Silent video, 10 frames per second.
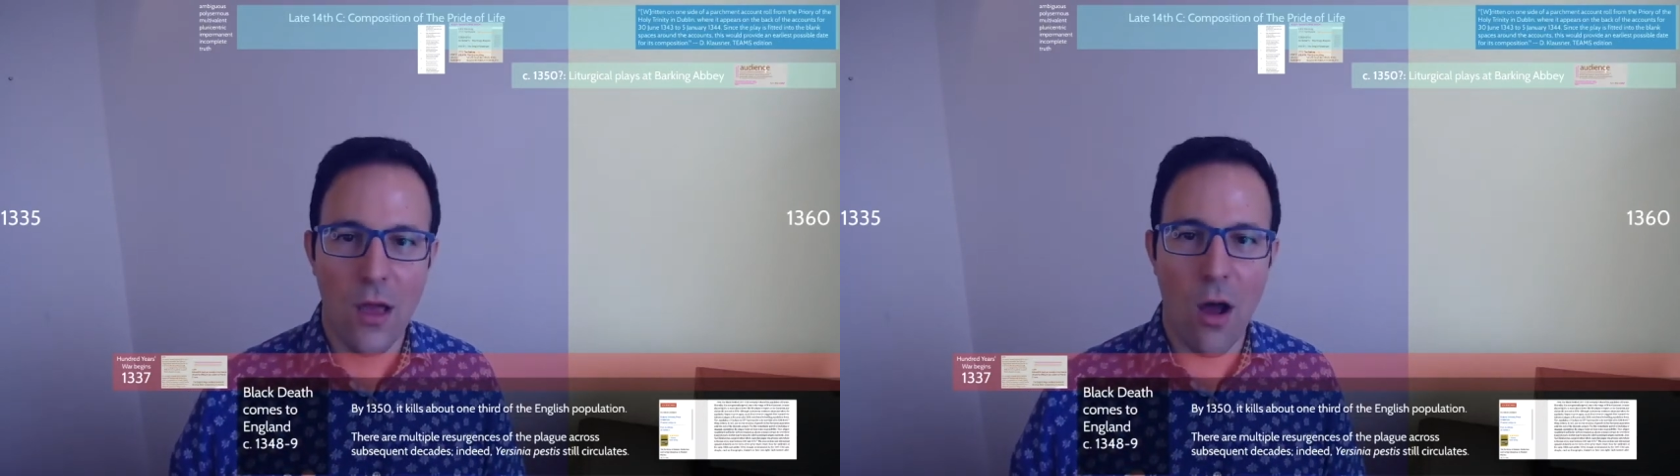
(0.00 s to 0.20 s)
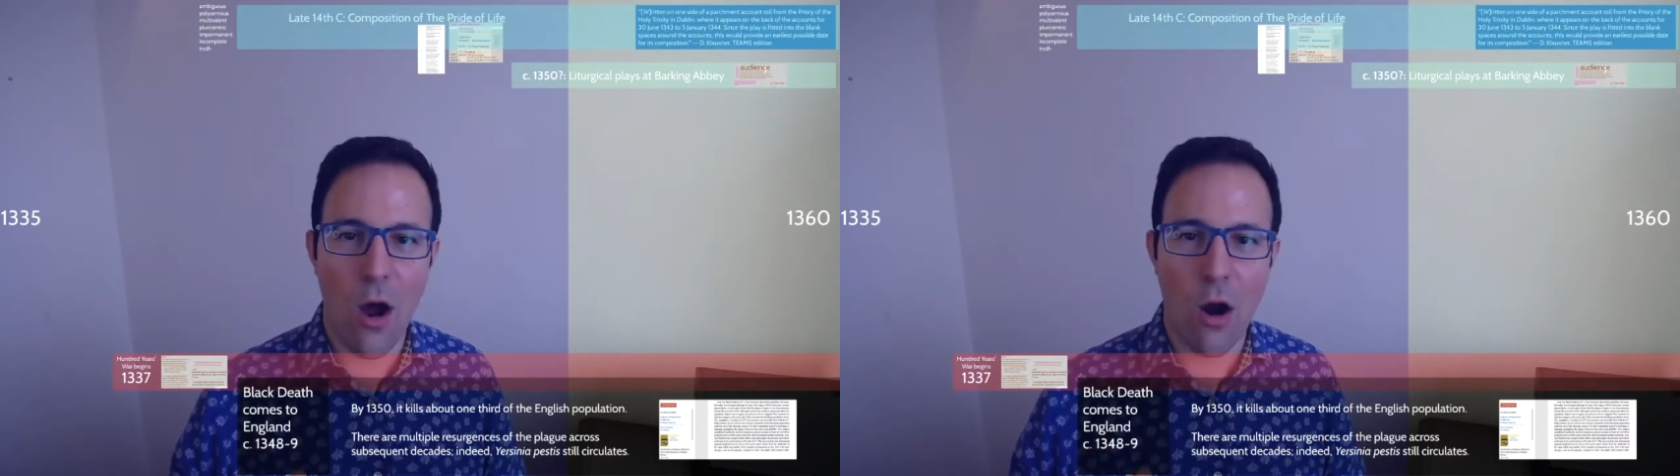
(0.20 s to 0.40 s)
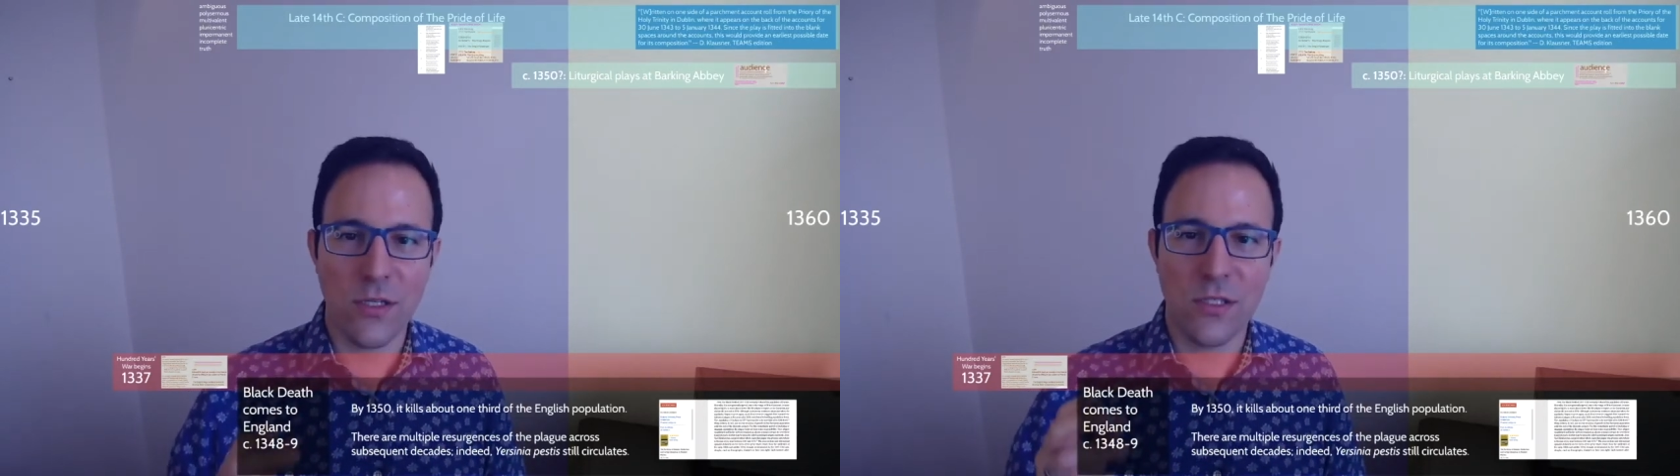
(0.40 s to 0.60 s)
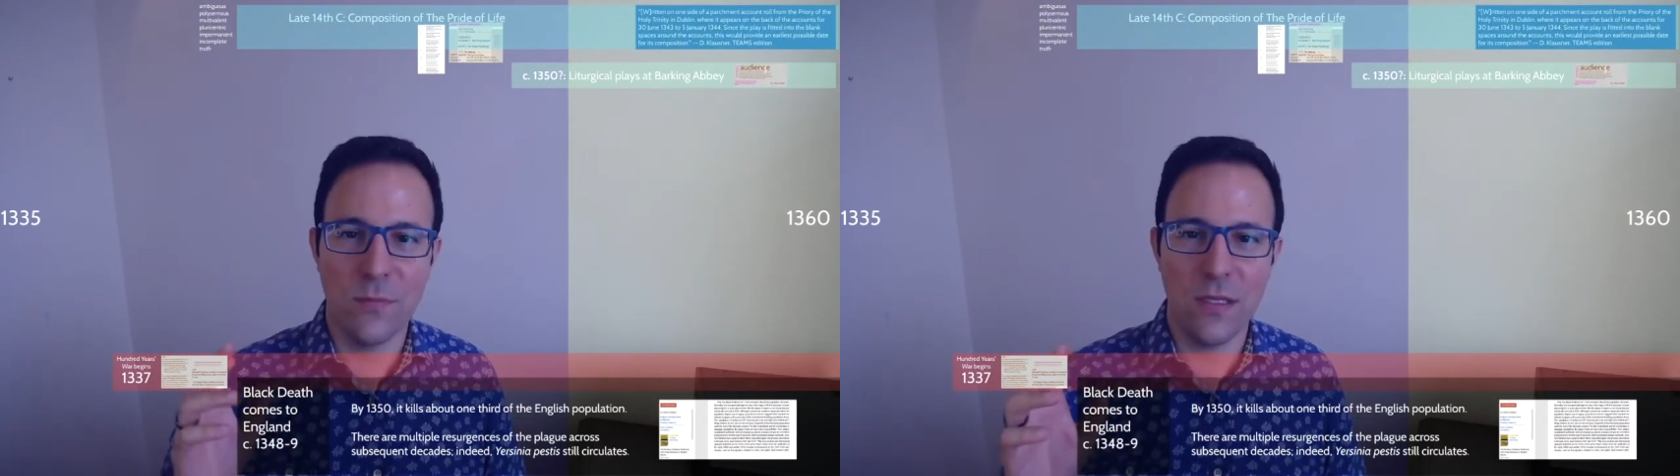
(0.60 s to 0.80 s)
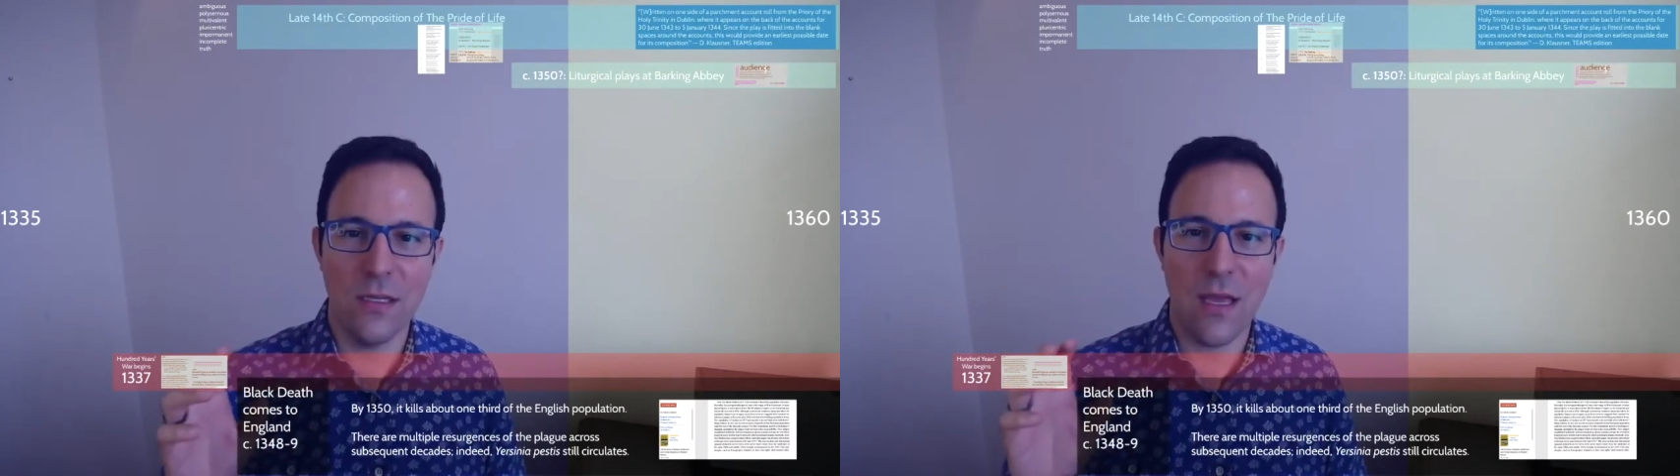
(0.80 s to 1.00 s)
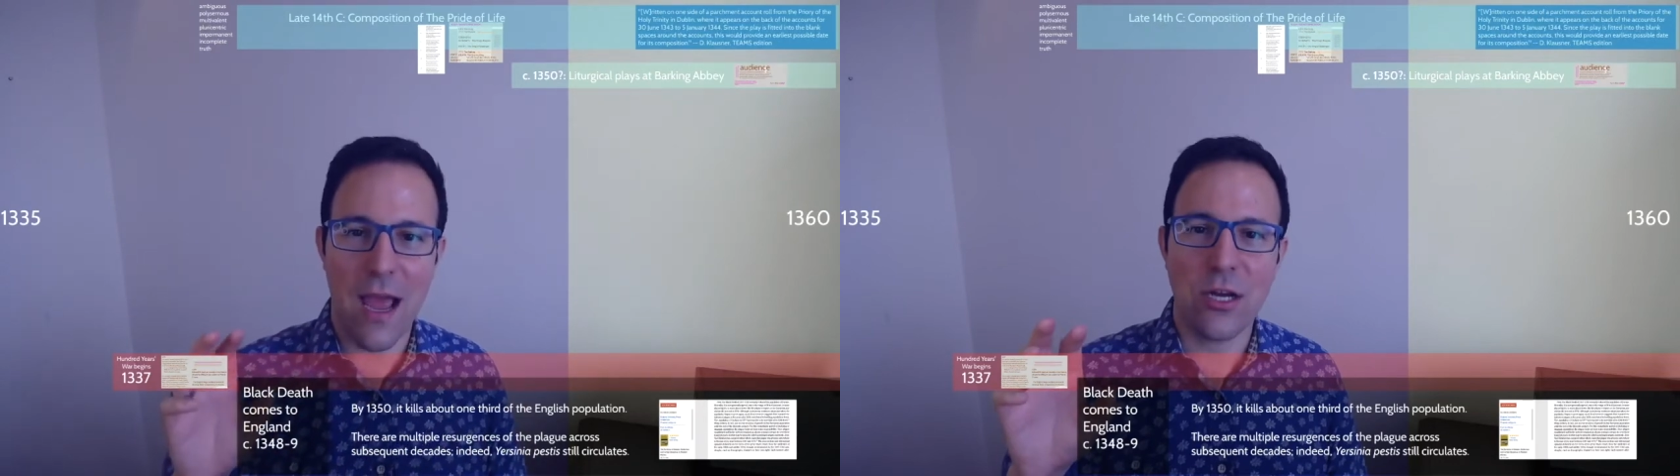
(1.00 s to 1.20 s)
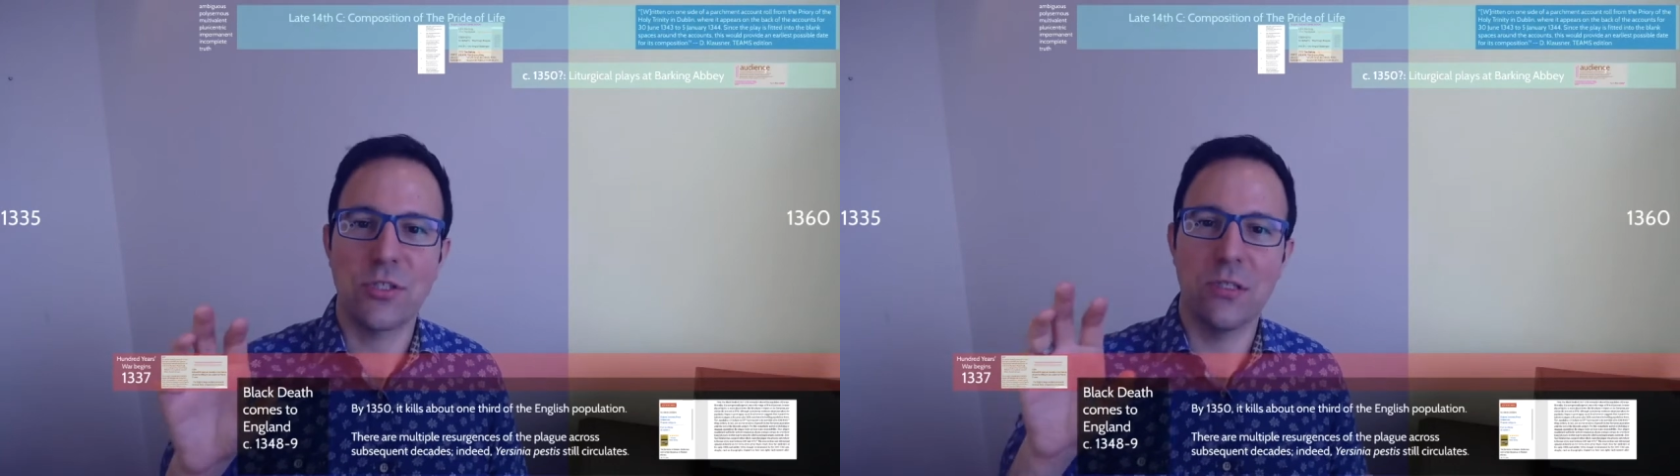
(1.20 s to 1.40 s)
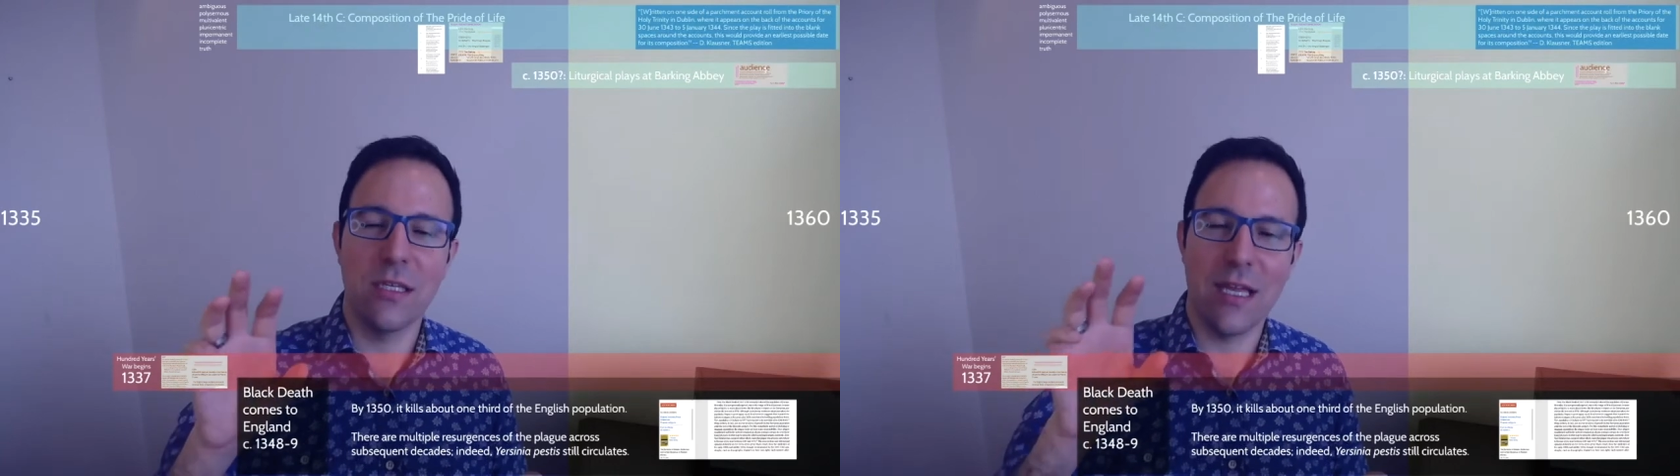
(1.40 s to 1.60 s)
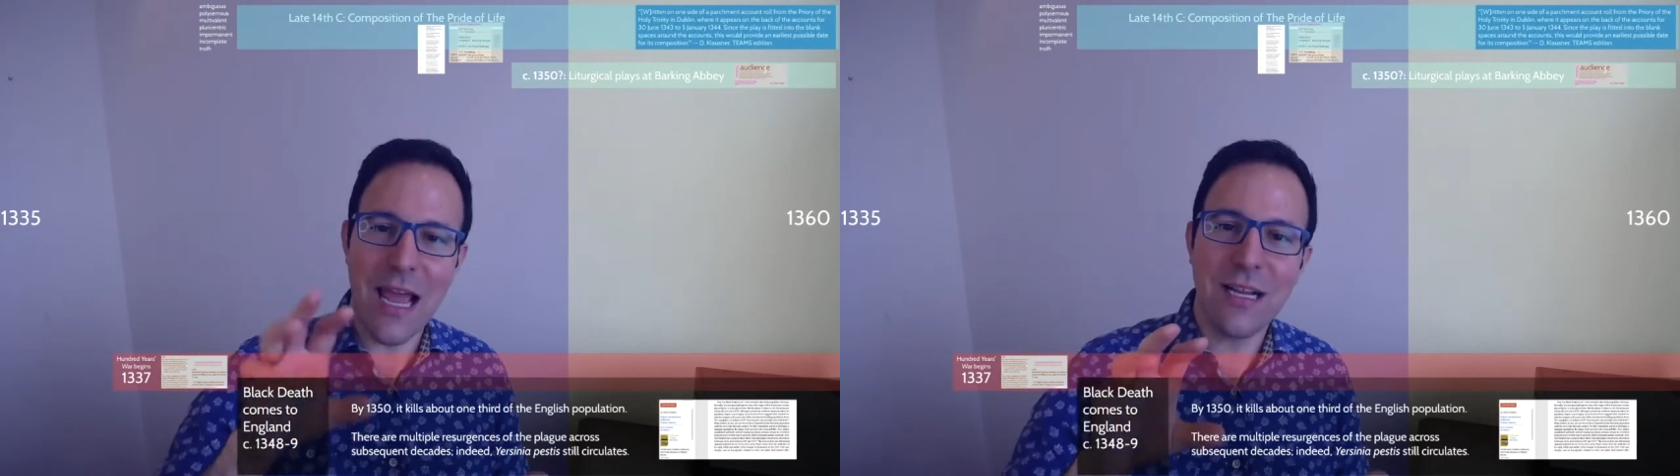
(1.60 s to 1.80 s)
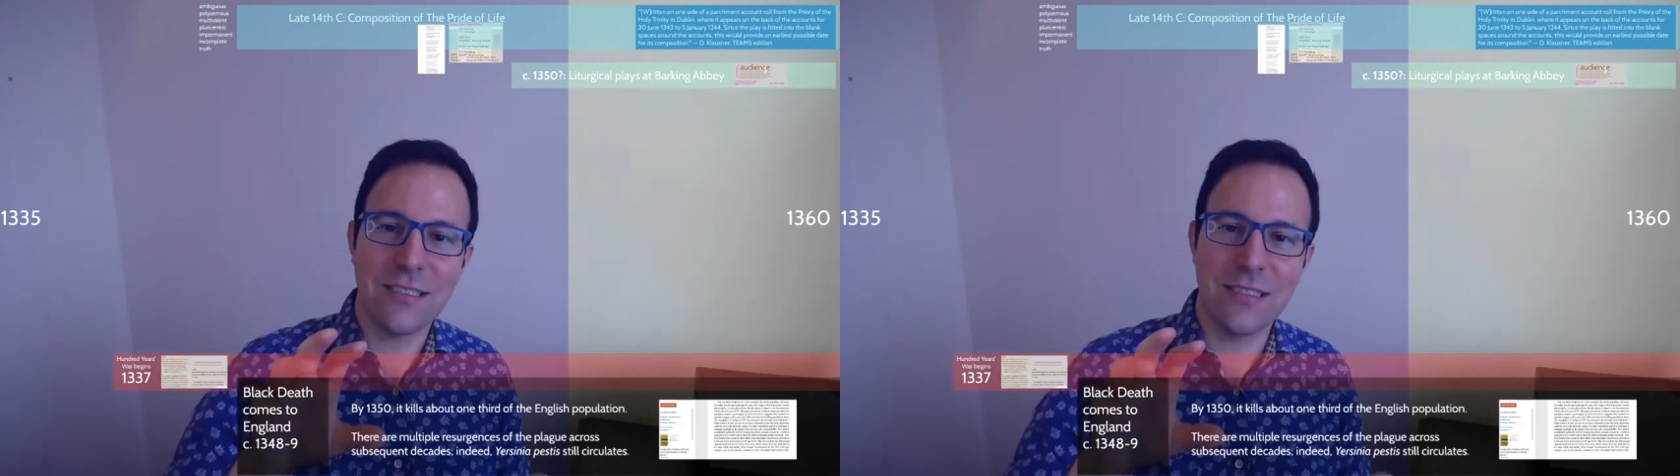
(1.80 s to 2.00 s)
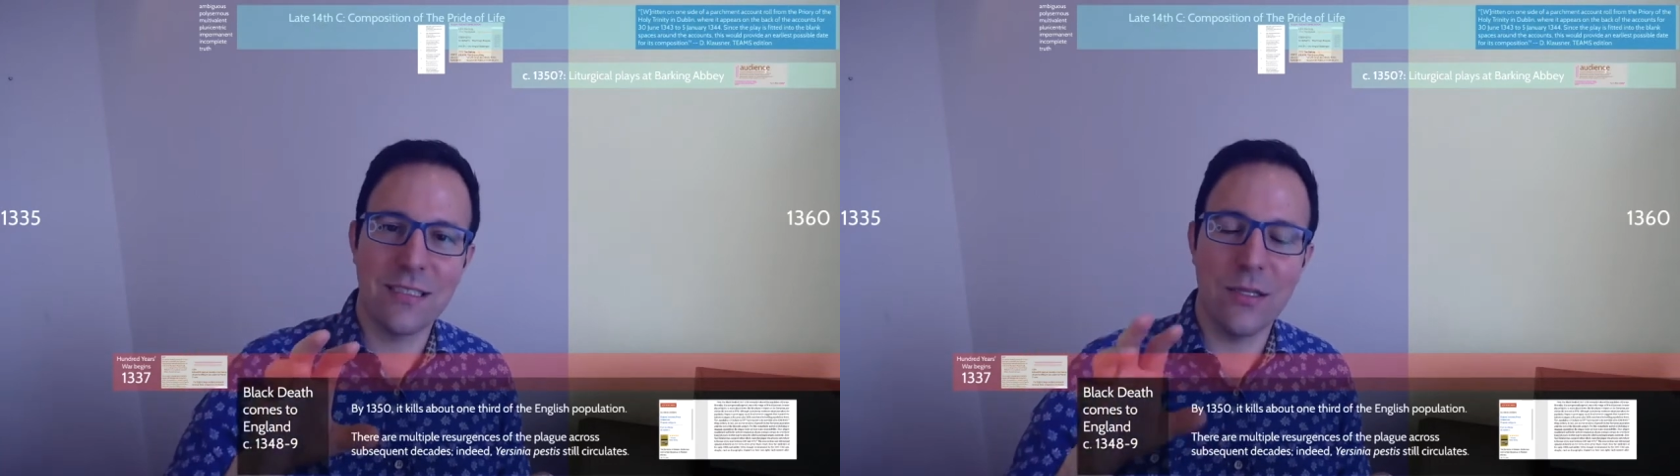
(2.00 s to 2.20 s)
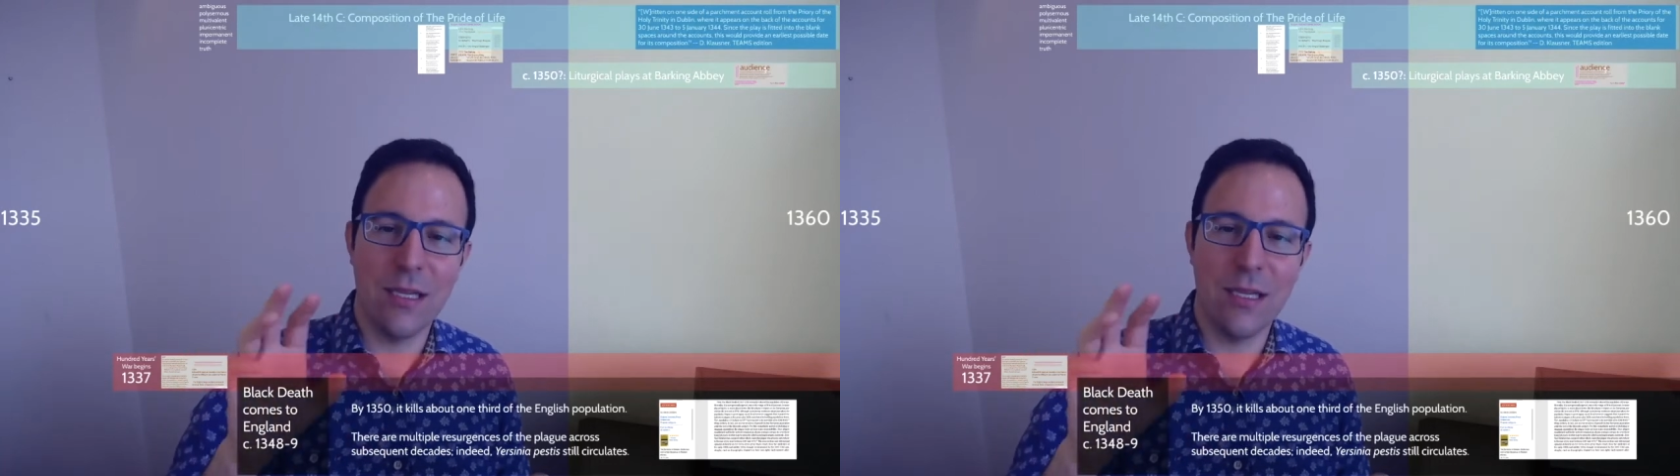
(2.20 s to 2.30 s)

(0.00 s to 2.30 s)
are to be actually enacted